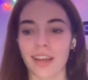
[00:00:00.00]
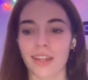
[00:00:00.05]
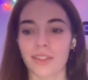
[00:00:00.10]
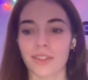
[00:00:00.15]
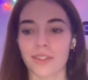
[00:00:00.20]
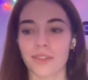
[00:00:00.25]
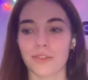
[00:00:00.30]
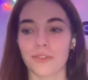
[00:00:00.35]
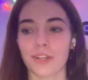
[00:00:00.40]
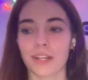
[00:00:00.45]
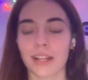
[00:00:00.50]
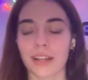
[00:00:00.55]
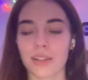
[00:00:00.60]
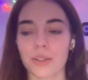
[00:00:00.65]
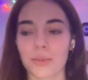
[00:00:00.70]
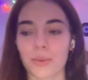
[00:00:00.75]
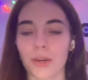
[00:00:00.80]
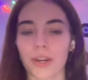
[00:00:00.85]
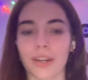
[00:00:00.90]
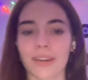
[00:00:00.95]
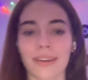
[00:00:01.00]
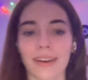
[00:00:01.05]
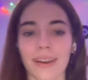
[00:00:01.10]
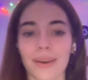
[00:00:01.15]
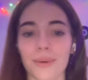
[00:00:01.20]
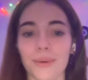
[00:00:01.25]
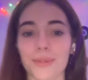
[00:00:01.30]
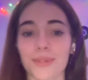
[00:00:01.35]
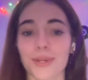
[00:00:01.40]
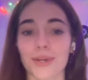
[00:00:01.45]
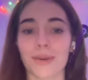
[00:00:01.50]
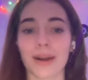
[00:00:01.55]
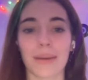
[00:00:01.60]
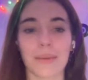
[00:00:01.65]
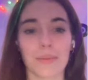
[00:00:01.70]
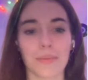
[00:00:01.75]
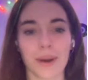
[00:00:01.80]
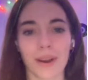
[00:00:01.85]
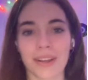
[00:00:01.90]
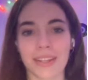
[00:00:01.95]
I do freelance work. I also
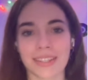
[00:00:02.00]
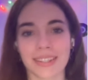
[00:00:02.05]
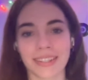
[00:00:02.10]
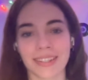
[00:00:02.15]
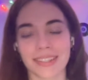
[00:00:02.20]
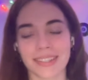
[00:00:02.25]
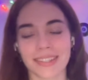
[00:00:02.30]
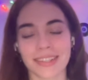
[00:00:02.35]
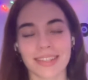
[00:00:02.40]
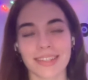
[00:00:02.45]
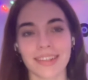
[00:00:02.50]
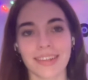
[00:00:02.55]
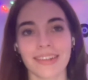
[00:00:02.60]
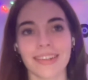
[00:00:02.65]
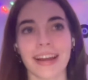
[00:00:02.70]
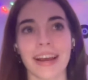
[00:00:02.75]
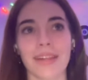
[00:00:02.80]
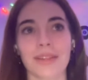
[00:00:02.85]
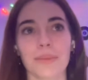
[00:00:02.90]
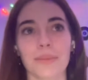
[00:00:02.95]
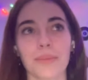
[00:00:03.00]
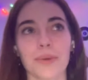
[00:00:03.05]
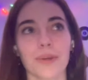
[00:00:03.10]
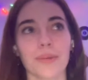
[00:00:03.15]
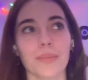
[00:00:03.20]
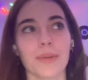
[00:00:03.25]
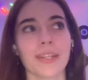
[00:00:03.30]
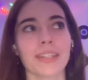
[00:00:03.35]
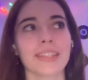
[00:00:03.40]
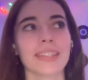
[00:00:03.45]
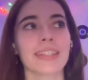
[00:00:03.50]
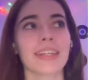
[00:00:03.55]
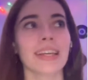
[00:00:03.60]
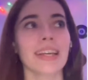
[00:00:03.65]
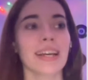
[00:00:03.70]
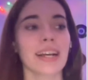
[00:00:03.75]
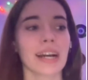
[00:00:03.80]
am a marketing assistant at the moment.